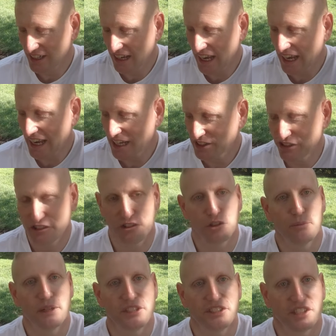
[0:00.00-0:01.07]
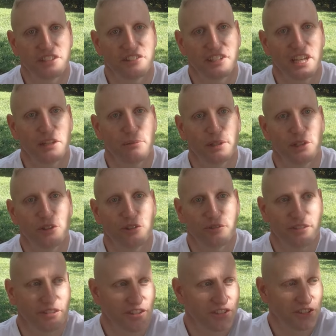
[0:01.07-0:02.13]
I had so much excitement
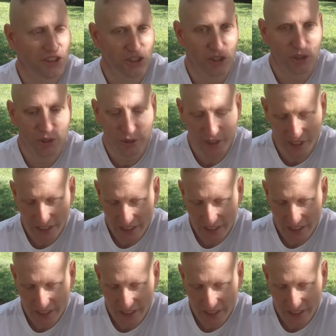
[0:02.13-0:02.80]
over this shoe